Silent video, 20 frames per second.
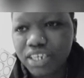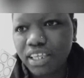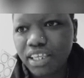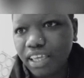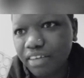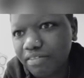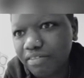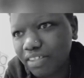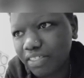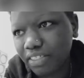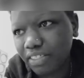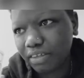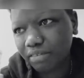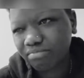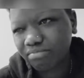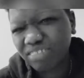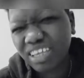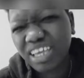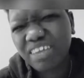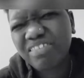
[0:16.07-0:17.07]
everything.
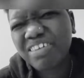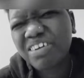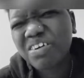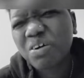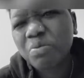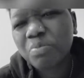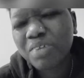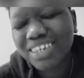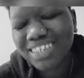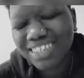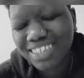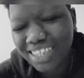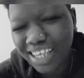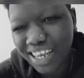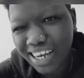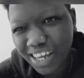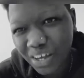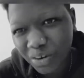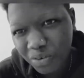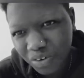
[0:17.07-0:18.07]
Every comment is
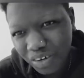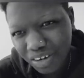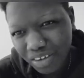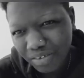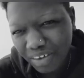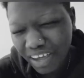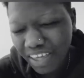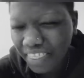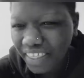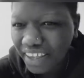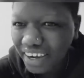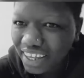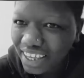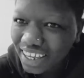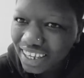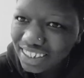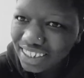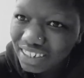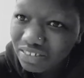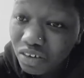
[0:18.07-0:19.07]
allowed, either
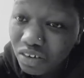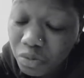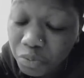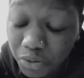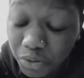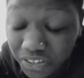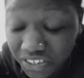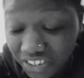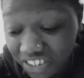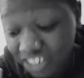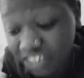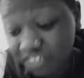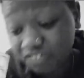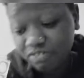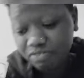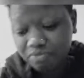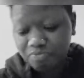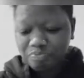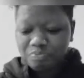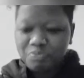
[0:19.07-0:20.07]
negative or positive,
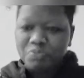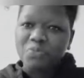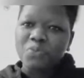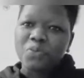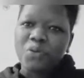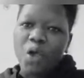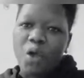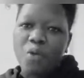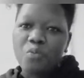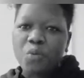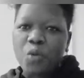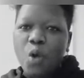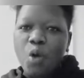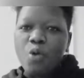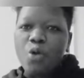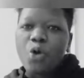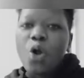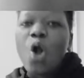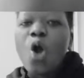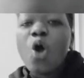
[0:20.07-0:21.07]

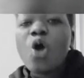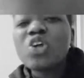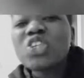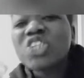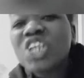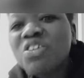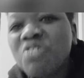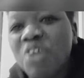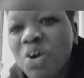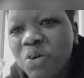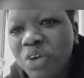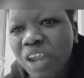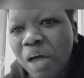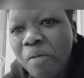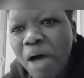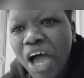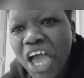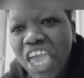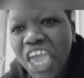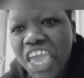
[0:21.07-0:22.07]
because najua kuna
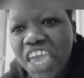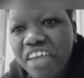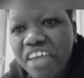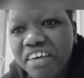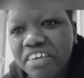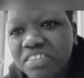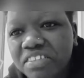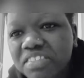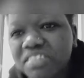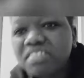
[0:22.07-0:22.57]
mahaters.